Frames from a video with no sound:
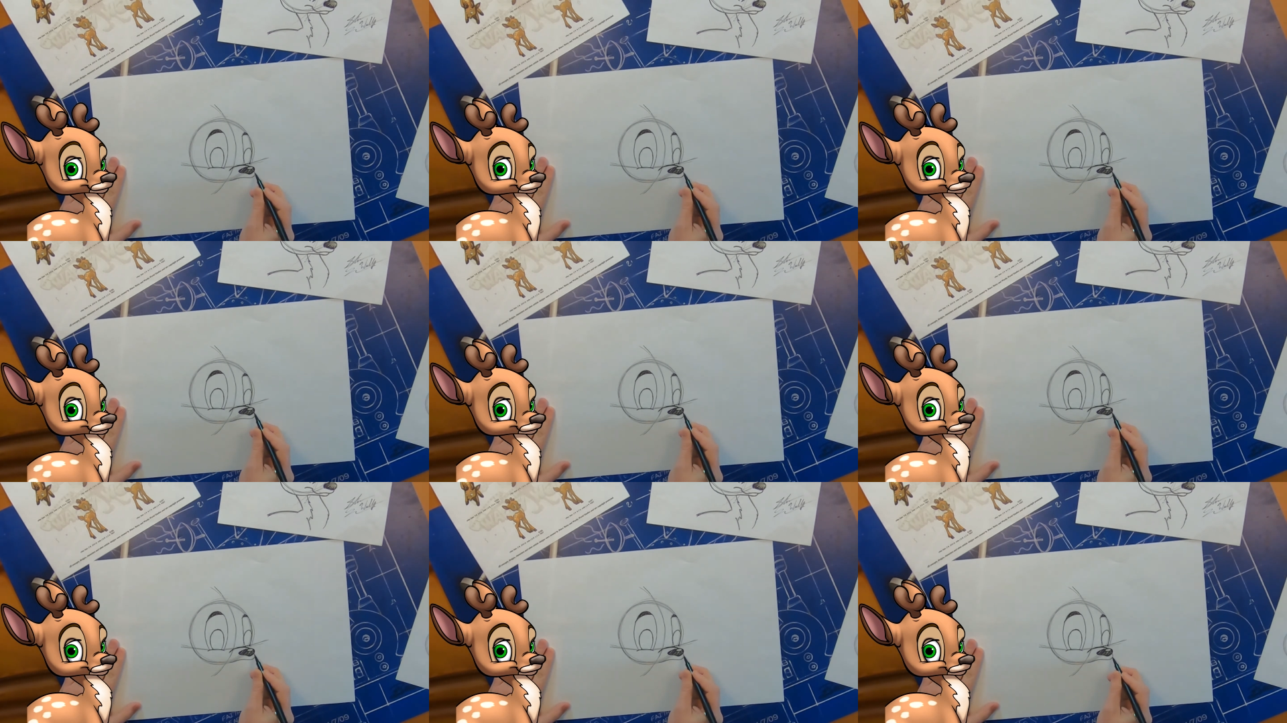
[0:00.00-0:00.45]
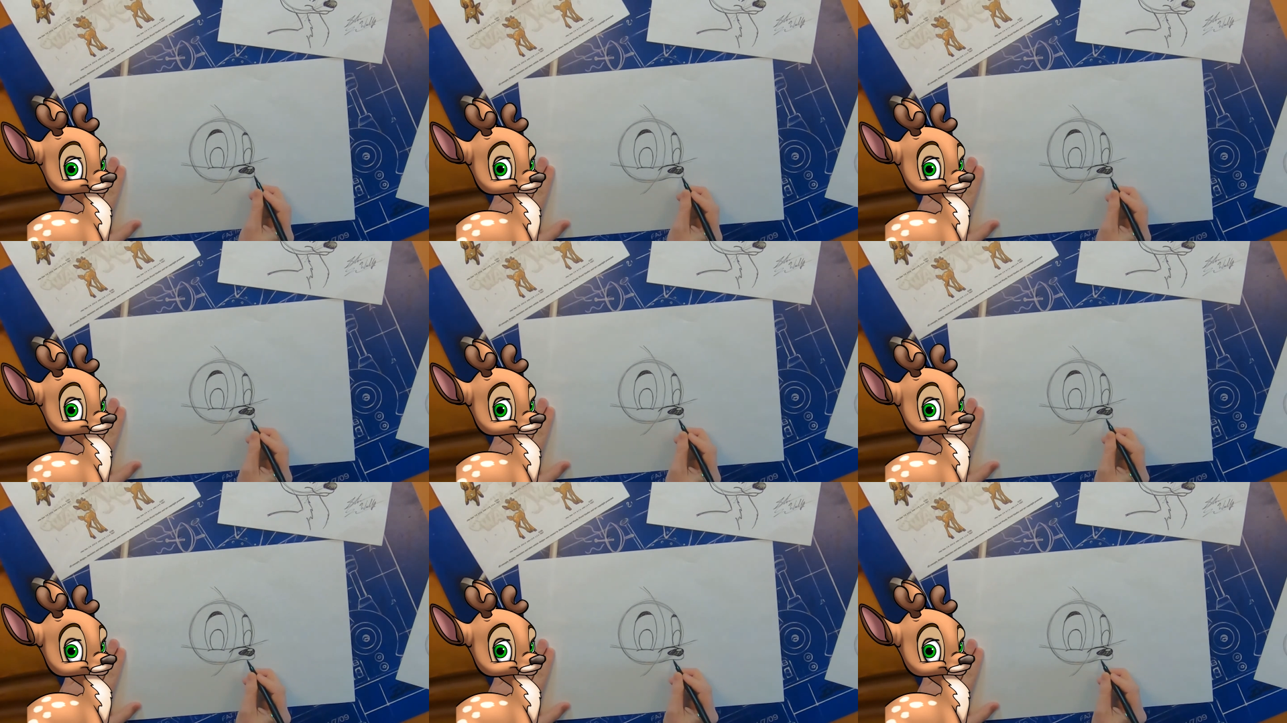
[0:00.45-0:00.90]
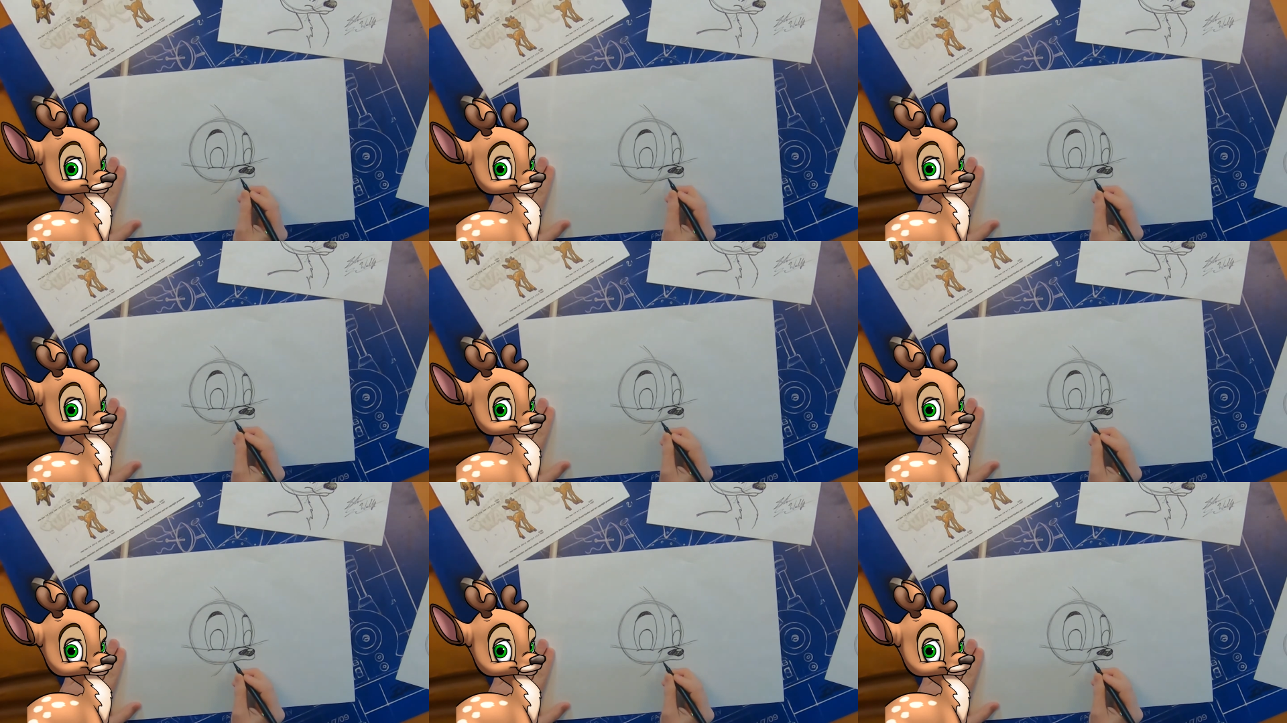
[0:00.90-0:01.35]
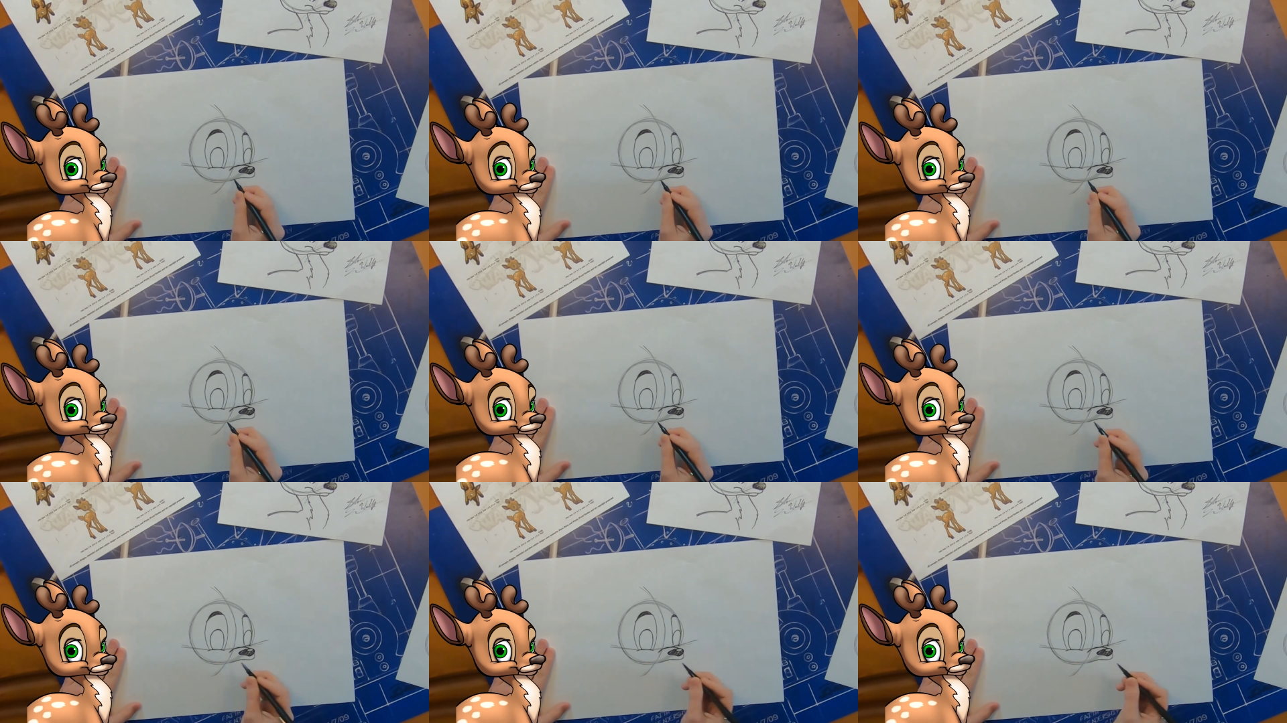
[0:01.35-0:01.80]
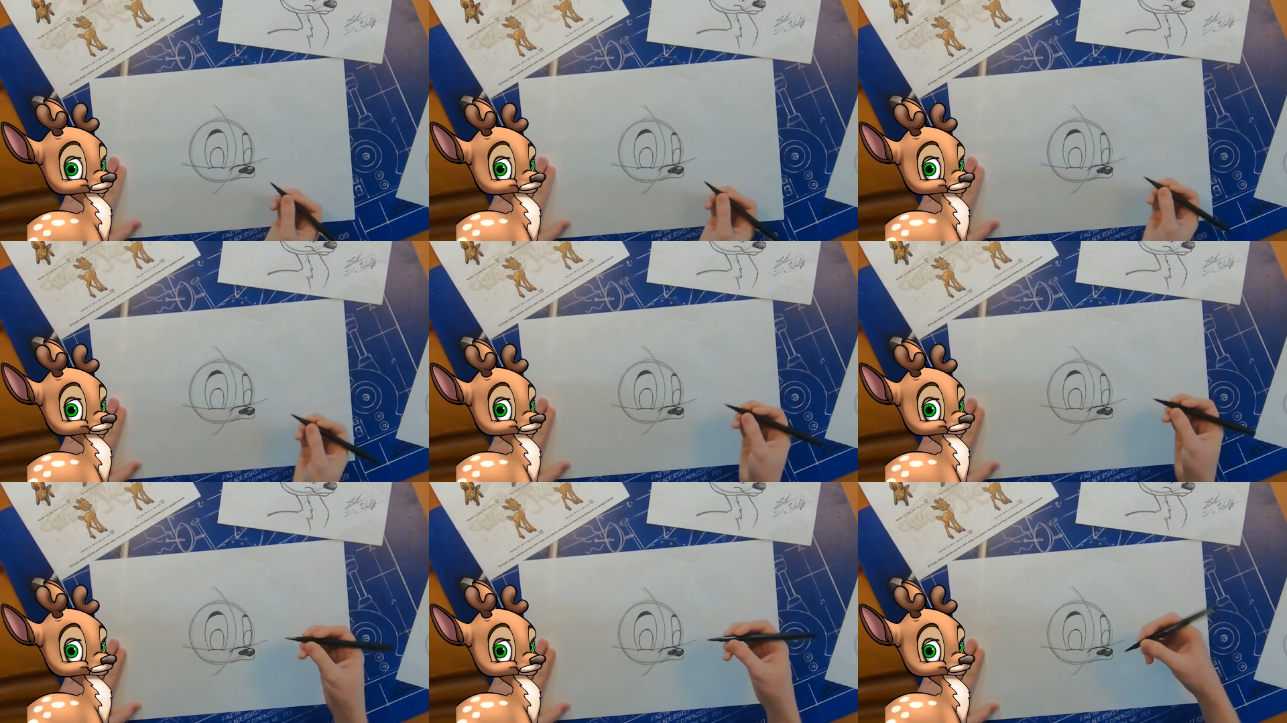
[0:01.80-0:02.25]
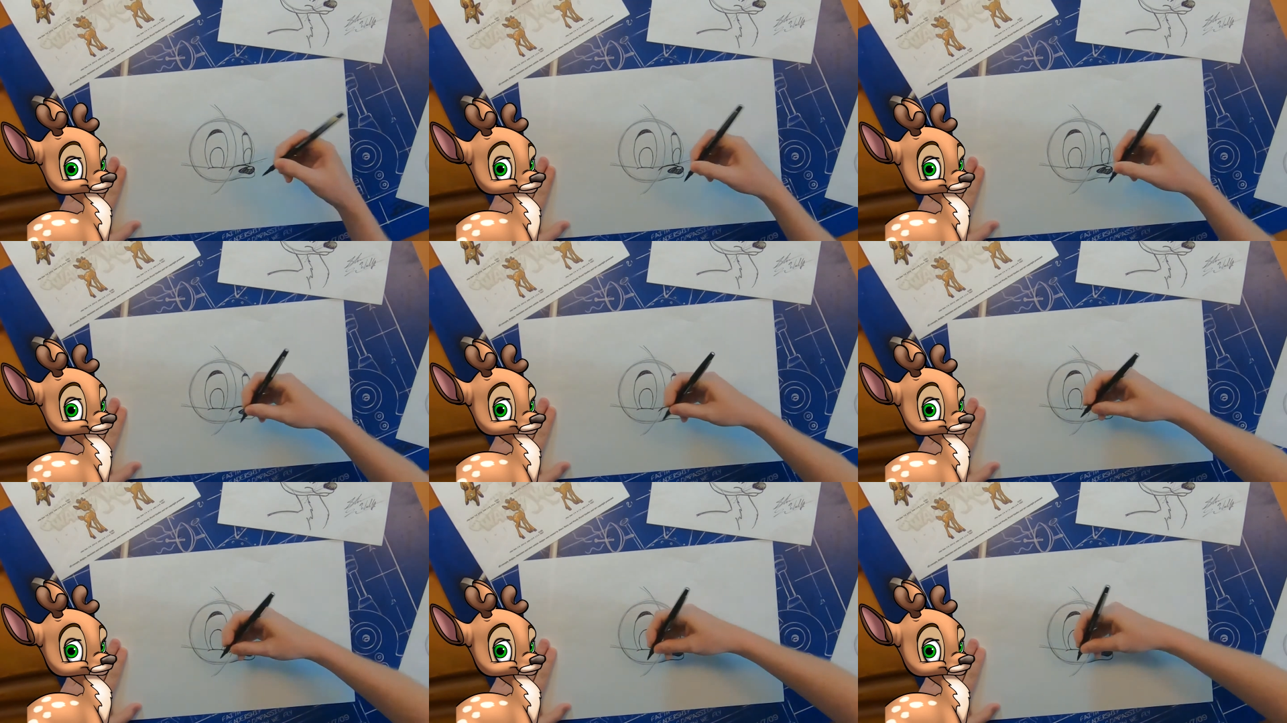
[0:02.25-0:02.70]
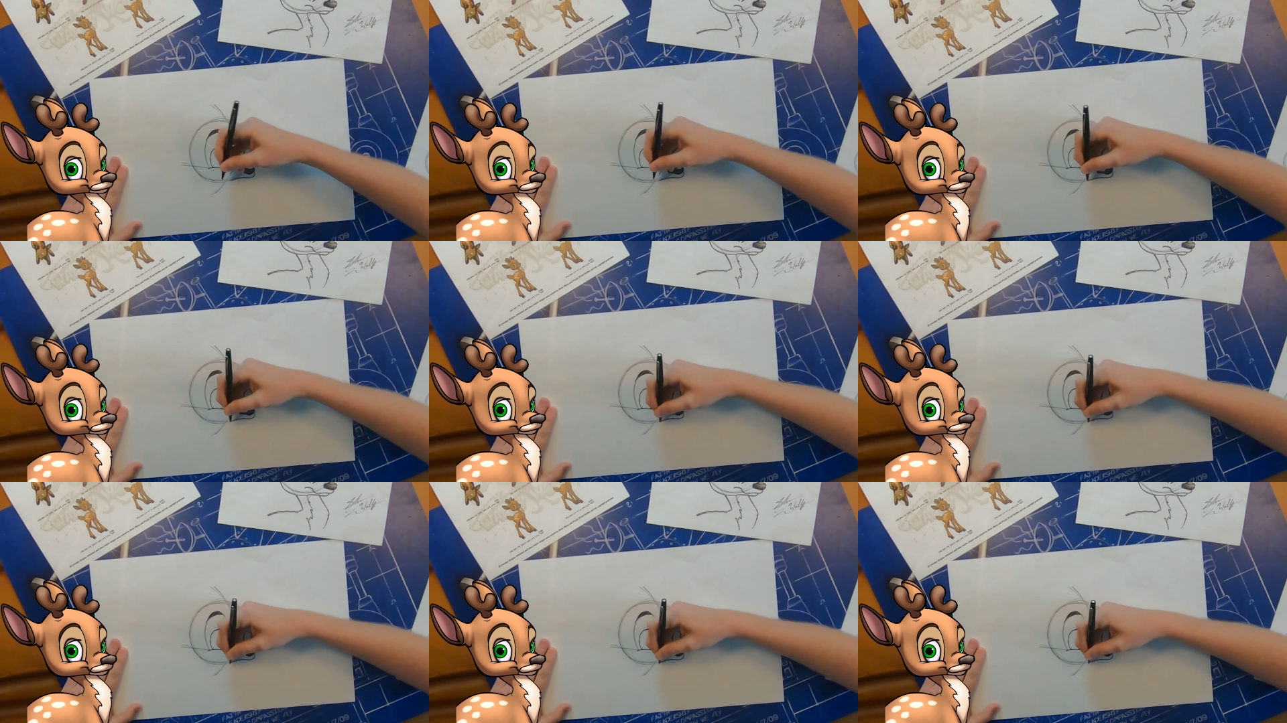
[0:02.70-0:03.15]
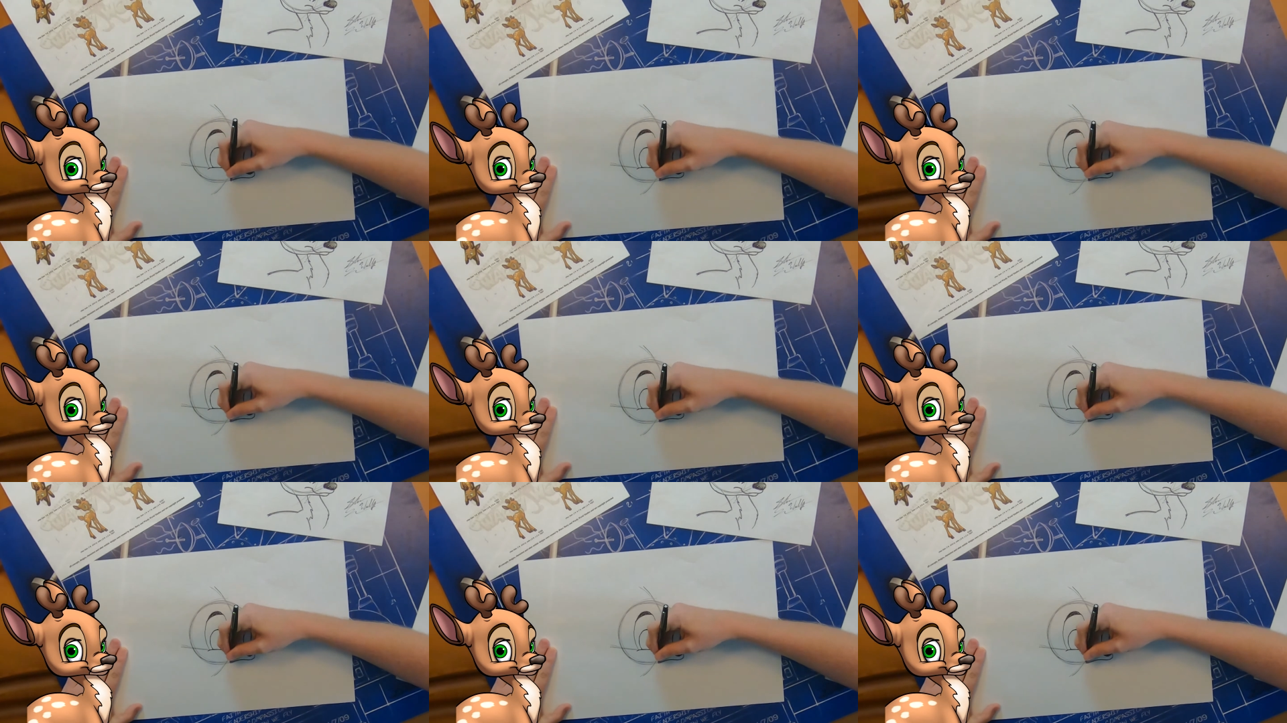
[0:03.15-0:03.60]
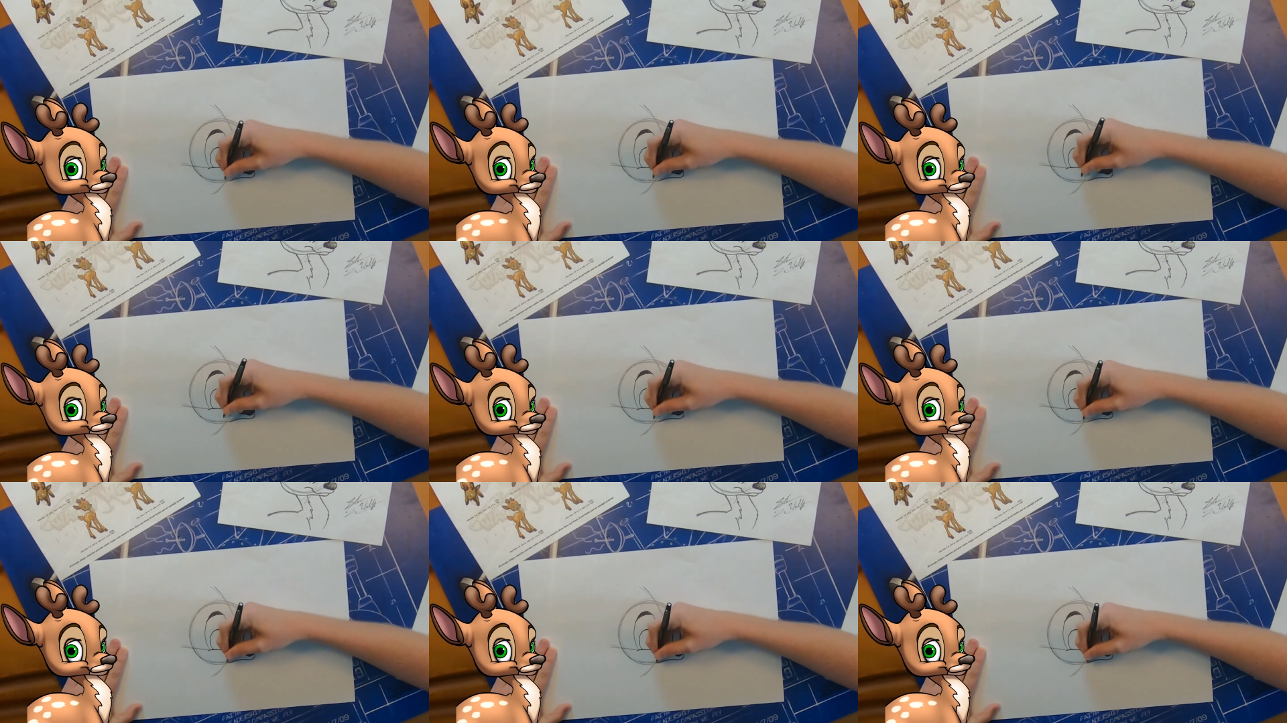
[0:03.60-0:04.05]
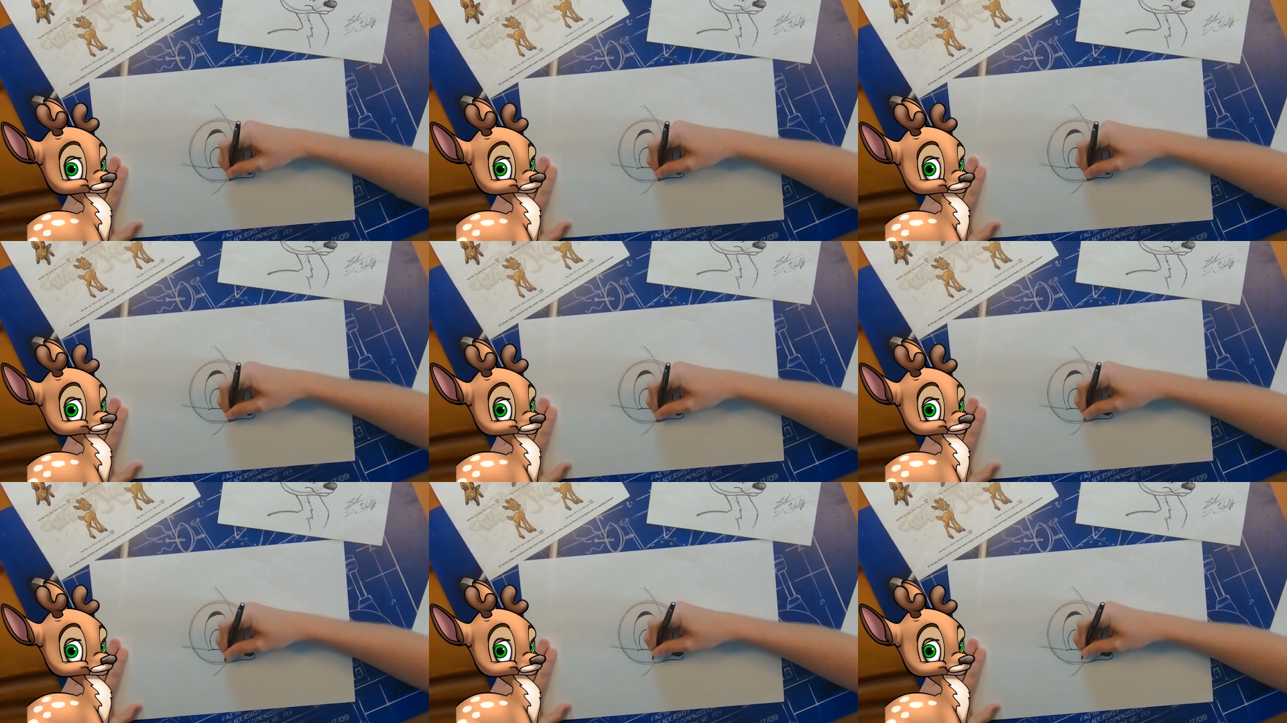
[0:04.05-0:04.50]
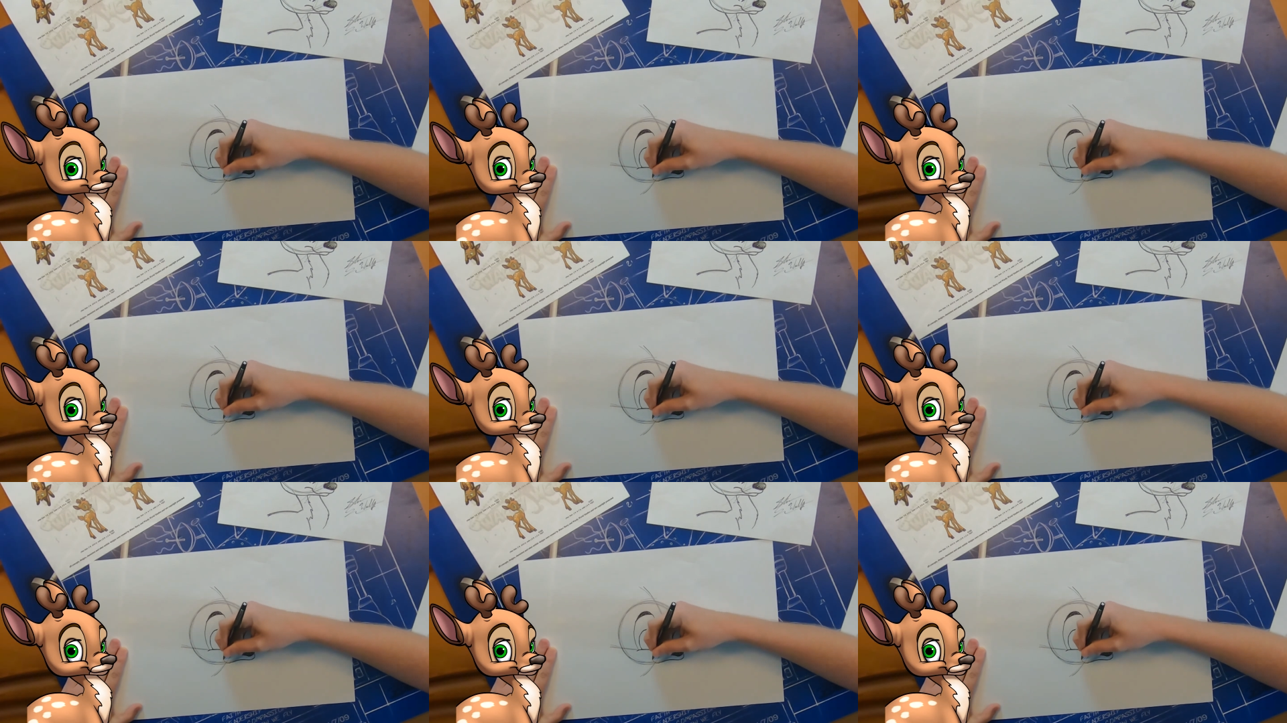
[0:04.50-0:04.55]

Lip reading: [unreadable: no face in view]